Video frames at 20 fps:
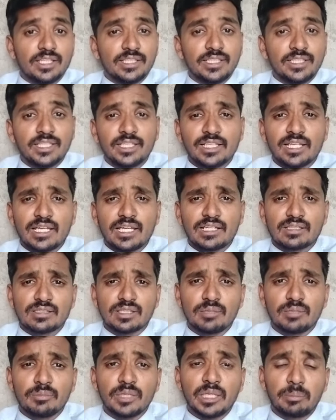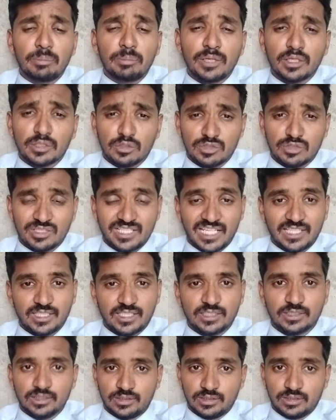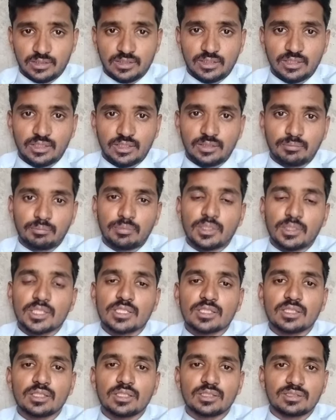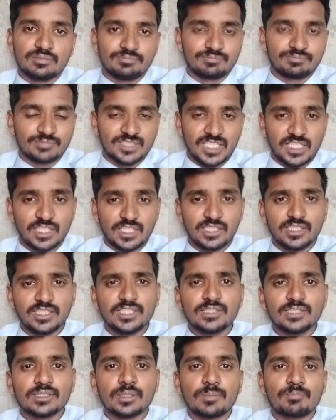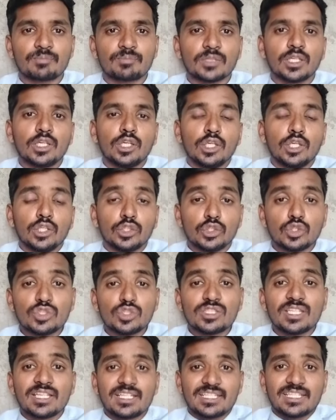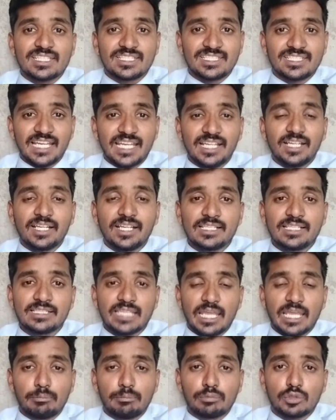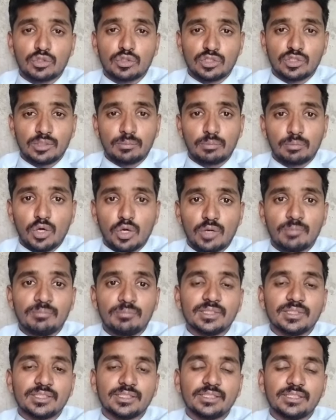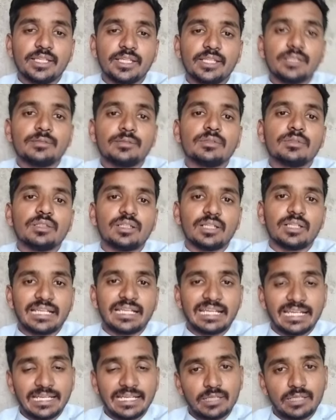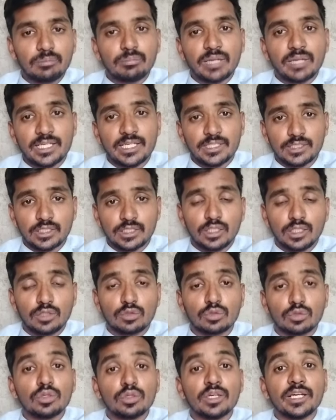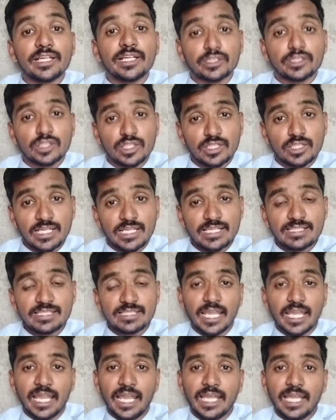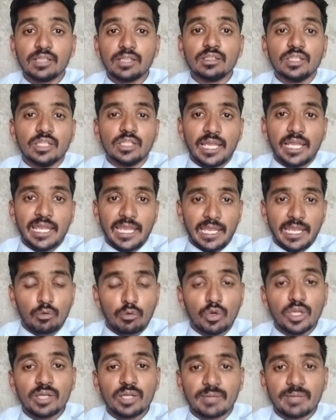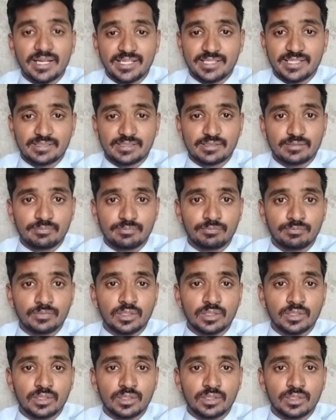There are some effective strategies. First strategy is use standardized appraisal form. Then training manager to recognize and avoid bias.